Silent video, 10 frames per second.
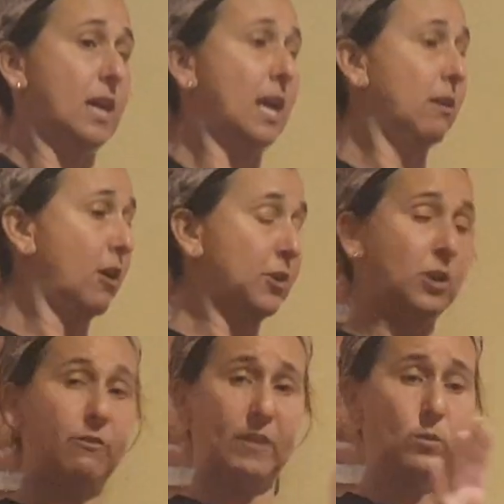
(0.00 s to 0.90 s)
And I don't
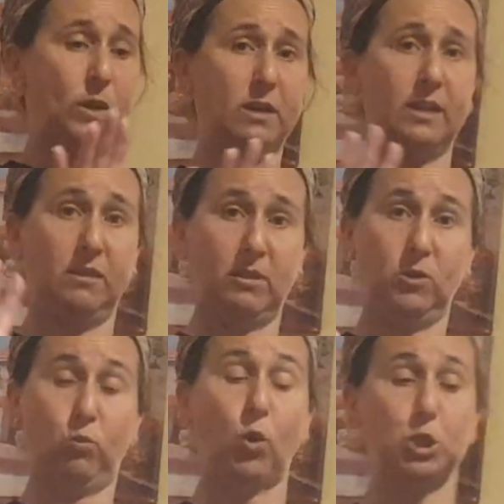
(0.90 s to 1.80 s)
know if anyone is
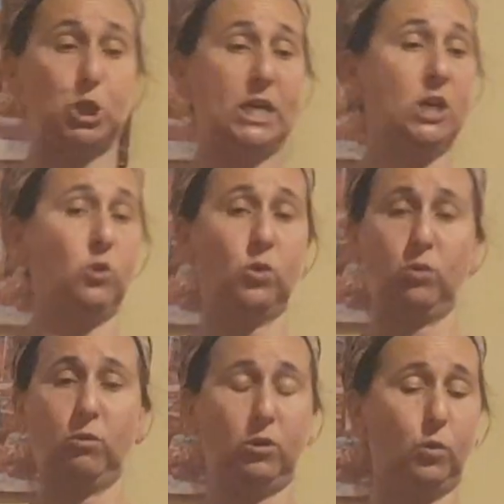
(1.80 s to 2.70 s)
watching
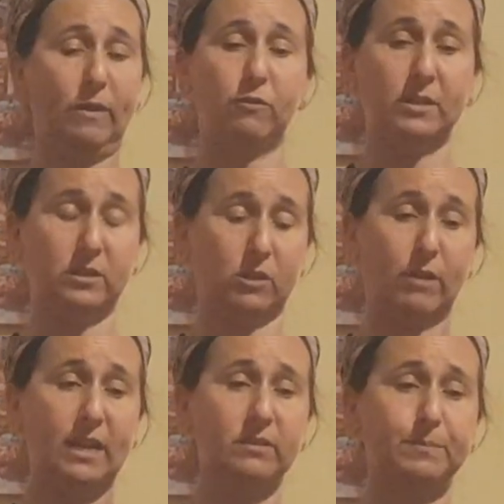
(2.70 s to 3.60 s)
or whoever is
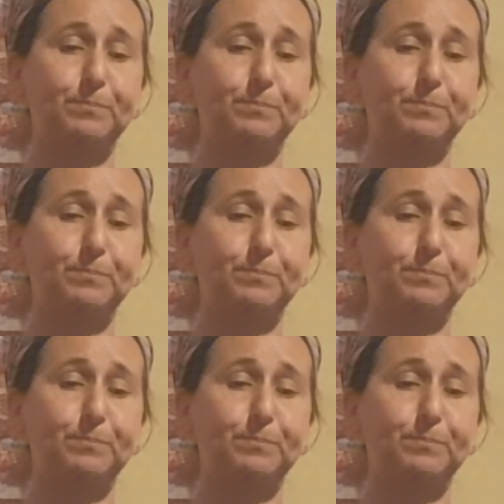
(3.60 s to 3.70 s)
around.